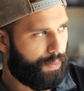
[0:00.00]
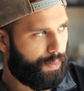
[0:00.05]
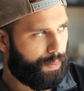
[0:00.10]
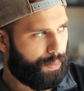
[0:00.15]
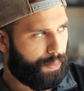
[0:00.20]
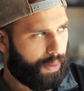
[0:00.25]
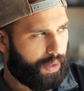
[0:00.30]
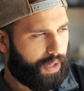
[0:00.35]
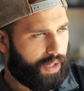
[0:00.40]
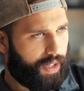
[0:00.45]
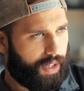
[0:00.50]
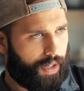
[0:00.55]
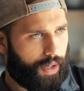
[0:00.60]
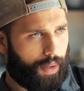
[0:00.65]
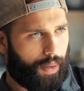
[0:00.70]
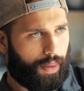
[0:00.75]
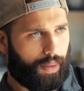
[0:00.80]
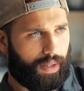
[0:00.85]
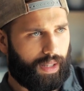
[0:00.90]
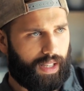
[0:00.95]
We're gonna
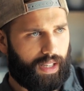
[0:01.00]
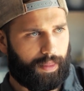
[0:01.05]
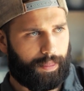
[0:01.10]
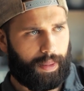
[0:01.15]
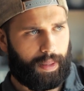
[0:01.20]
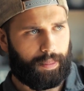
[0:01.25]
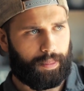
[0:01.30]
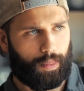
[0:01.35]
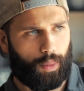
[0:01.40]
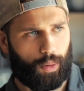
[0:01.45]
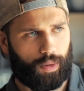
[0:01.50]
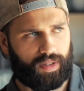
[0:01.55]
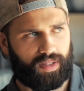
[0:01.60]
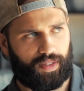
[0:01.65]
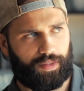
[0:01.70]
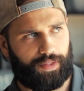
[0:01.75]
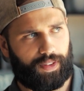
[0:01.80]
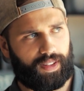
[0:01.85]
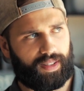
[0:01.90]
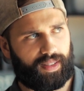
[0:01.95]
go a little bit more
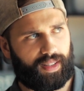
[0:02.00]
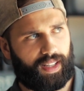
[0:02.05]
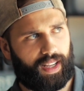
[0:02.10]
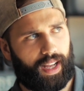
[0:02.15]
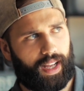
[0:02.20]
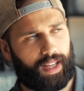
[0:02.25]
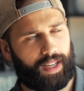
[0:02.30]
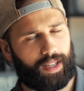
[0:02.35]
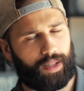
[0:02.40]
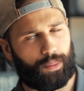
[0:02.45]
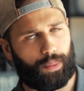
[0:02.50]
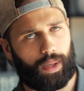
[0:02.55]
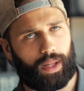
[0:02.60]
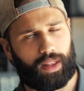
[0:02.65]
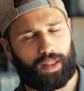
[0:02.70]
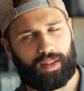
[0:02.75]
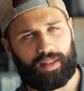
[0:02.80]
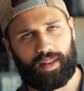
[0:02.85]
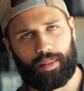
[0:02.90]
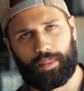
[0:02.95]
sophisticated
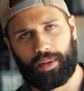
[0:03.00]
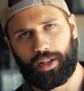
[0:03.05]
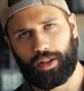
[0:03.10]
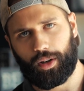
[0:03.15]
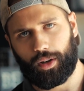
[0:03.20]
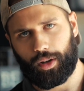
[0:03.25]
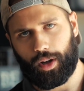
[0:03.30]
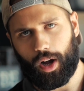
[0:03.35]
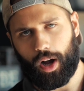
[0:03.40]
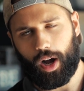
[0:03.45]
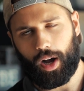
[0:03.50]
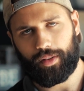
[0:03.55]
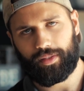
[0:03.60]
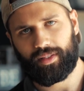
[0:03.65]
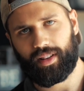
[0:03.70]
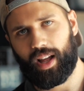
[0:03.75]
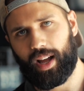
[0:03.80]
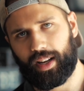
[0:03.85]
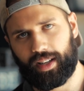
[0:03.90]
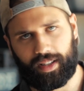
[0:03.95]
with something called
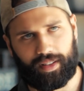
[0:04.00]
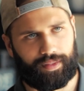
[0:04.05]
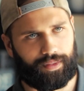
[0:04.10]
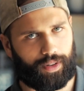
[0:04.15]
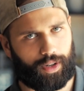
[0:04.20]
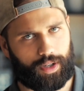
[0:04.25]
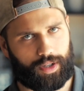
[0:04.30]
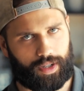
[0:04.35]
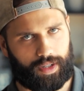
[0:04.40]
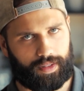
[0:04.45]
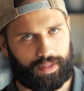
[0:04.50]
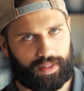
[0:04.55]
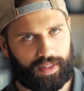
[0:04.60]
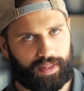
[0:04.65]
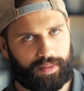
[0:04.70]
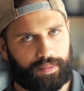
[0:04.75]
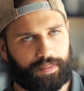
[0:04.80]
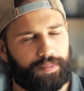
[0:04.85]
offline conversions.